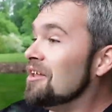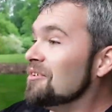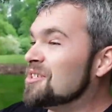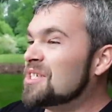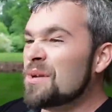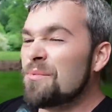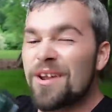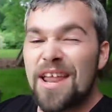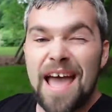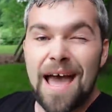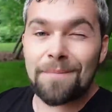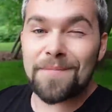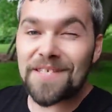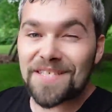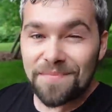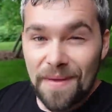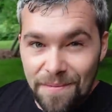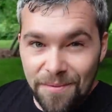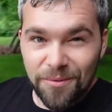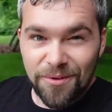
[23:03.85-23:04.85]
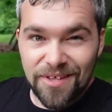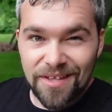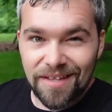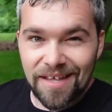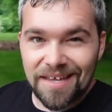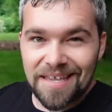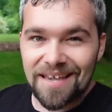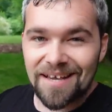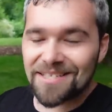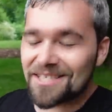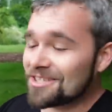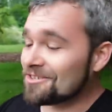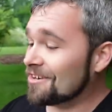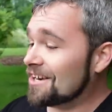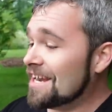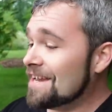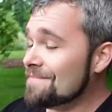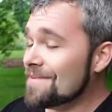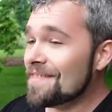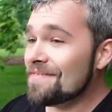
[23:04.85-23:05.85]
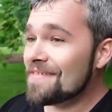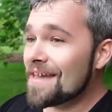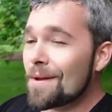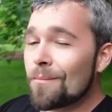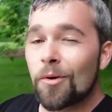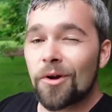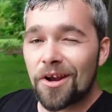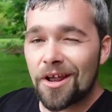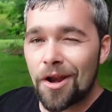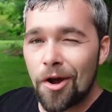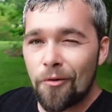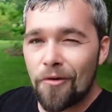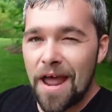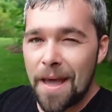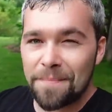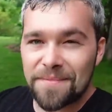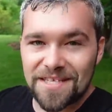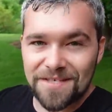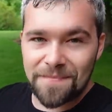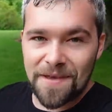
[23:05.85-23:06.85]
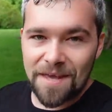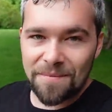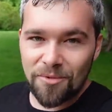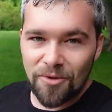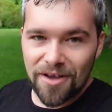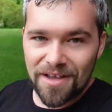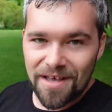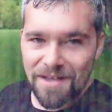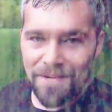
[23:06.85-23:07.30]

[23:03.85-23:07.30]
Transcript: We'll see what happens, maybe we'll get lucky on stream, and then we're gonna wrap this bad boy